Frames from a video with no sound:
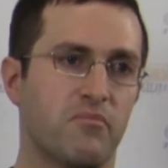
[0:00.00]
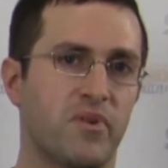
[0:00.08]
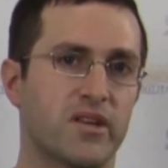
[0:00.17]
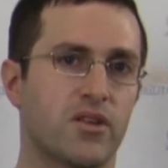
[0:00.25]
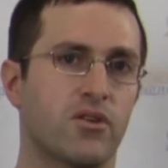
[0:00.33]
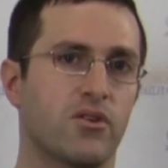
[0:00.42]

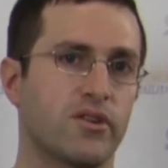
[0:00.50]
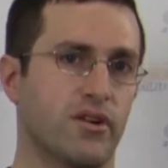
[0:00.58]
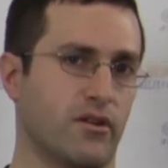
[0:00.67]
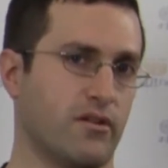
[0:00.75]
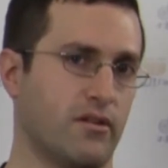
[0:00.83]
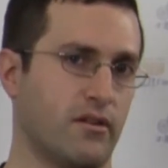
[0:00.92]
but
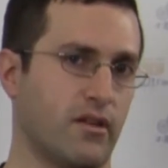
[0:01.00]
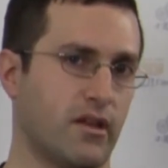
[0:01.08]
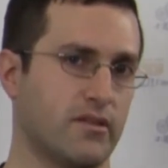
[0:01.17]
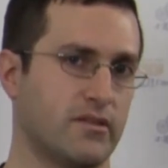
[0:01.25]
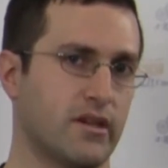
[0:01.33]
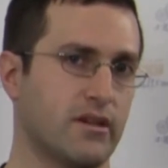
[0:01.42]
gooder,
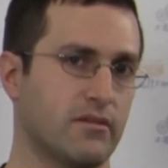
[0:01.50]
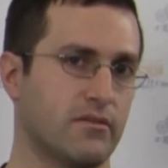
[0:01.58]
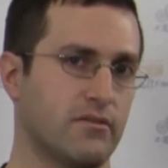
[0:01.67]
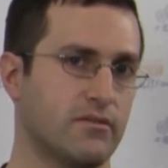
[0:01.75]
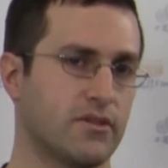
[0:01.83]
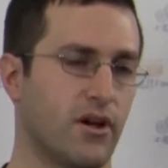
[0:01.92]
I say.
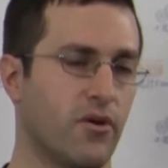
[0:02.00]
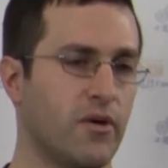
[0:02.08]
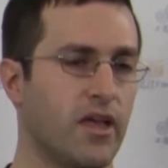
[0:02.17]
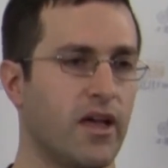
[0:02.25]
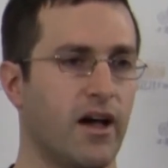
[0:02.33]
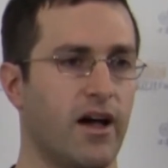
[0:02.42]
So
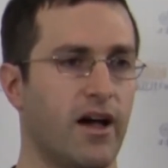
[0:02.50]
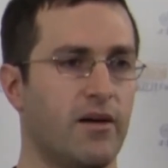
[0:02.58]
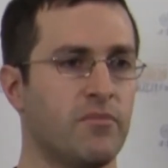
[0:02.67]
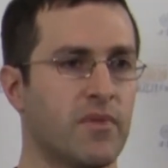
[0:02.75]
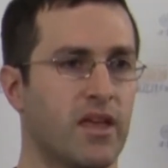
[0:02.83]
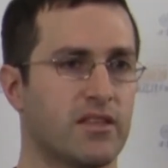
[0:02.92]

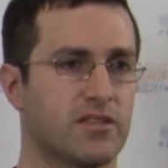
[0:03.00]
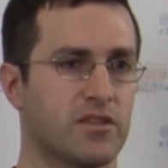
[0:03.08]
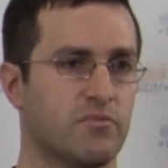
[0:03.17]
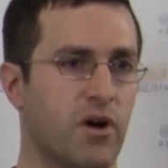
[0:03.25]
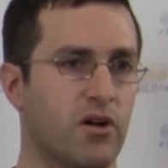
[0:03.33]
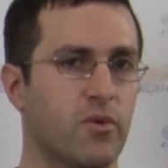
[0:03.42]
uh, it's a
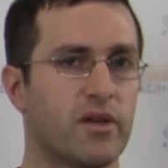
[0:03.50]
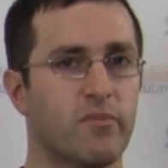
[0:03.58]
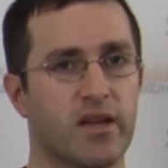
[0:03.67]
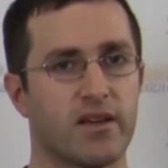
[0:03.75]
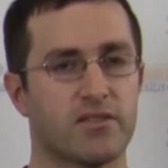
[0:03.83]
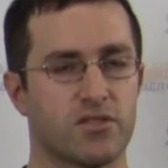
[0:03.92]
small week
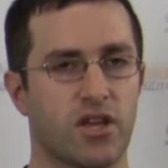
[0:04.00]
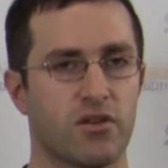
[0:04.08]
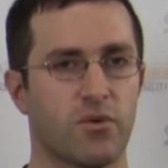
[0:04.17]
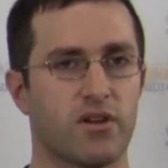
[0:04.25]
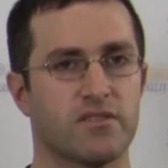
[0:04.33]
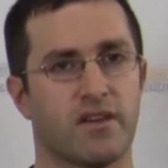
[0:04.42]
because
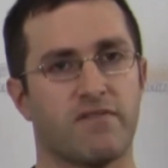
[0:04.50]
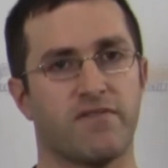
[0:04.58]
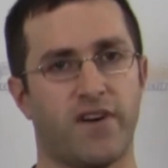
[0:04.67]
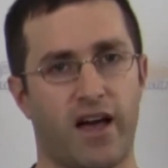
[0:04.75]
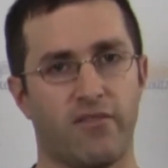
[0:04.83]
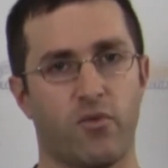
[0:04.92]
January's got
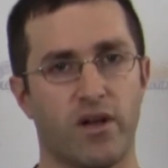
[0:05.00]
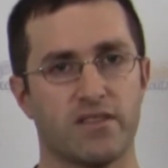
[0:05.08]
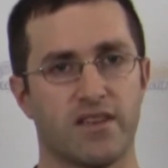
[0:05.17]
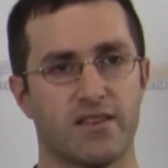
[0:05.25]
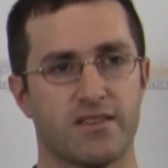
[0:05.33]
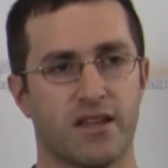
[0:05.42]
five
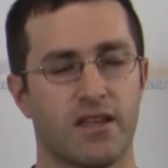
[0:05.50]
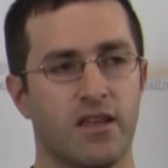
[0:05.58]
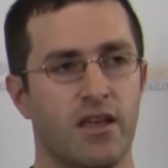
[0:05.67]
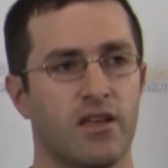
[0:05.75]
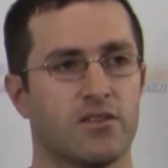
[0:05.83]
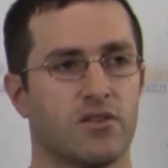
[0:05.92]
Wednesdays in it.
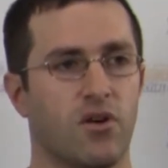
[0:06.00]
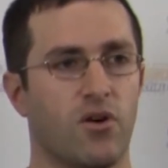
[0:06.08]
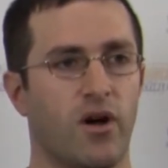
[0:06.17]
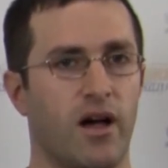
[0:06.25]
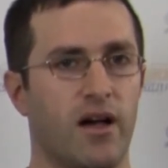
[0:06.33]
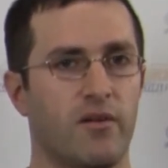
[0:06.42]

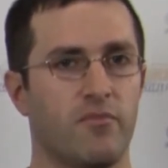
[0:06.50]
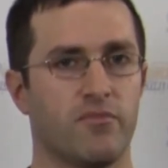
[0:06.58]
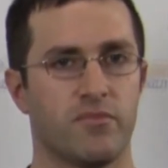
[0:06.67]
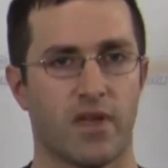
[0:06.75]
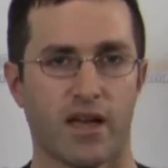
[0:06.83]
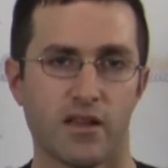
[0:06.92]
So um,
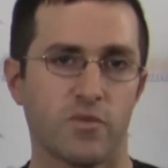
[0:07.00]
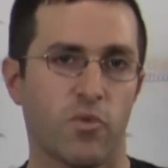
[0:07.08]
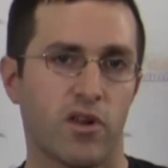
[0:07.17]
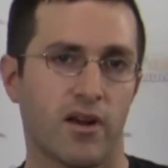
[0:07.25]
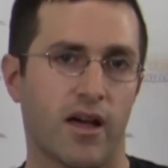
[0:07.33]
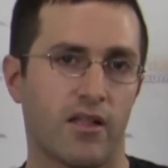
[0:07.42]
they got to
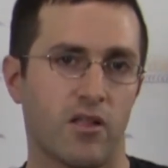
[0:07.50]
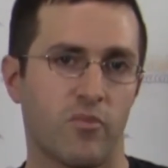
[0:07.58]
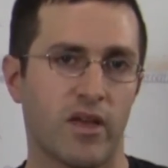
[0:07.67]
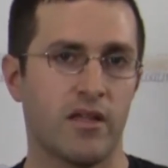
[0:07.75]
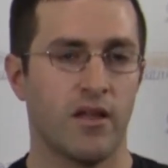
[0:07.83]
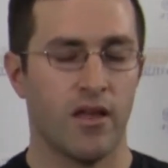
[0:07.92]
spread it out a little
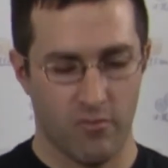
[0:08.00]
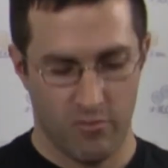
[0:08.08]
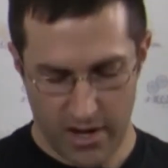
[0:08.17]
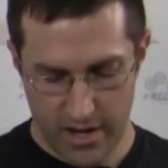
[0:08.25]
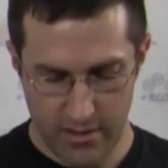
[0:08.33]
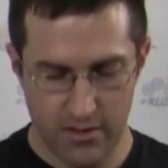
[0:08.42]
bit.
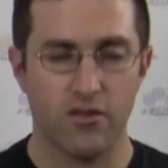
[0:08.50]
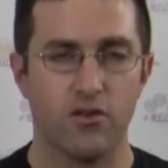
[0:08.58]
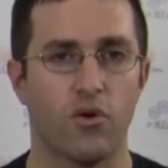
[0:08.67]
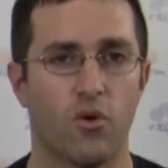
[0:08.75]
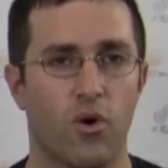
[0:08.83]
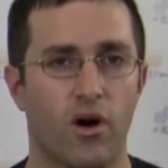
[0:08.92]
But
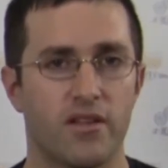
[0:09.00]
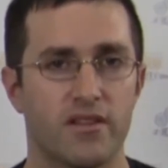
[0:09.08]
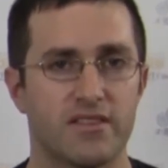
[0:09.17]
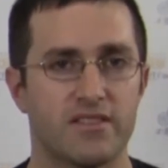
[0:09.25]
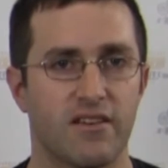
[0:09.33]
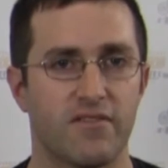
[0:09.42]

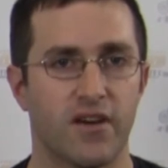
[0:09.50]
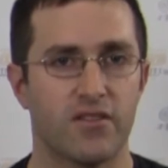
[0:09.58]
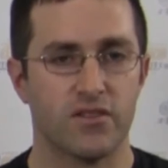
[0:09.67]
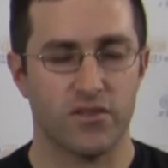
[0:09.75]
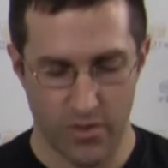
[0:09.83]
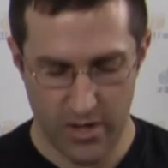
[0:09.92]
quality stuff out
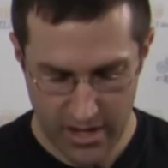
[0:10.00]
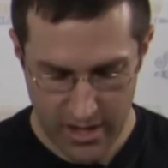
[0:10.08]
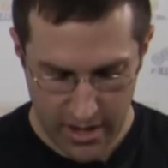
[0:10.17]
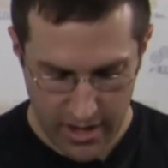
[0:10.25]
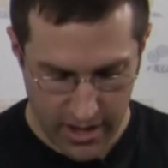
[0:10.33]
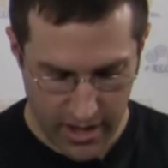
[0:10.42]
this week.
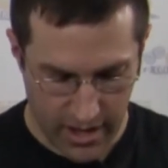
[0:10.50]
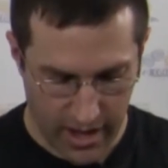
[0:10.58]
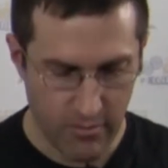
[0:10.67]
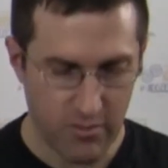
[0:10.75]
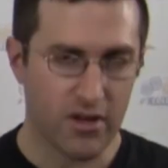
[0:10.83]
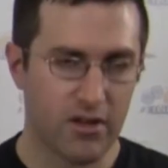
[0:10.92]
Uh,
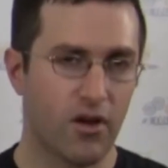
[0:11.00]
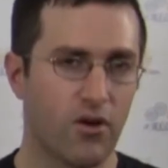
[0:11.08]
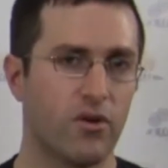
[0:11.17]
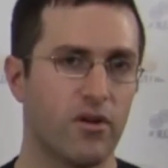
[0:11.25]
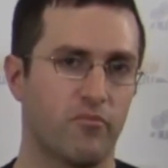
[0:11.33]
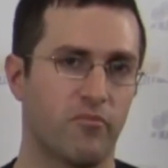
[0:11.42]
I'm going to
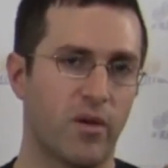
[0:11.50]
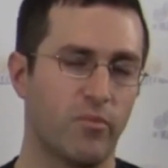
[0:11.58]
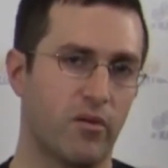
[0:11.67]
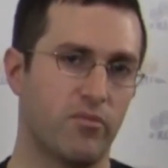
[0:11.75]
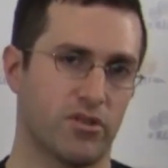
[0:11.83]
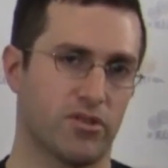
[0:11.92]
go by
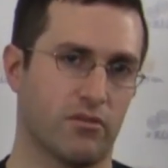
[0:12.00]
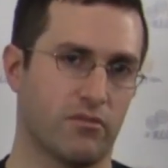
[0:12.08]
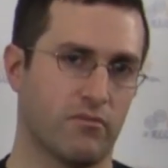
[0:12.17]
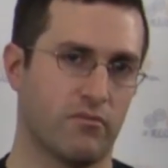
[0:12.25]
publisher.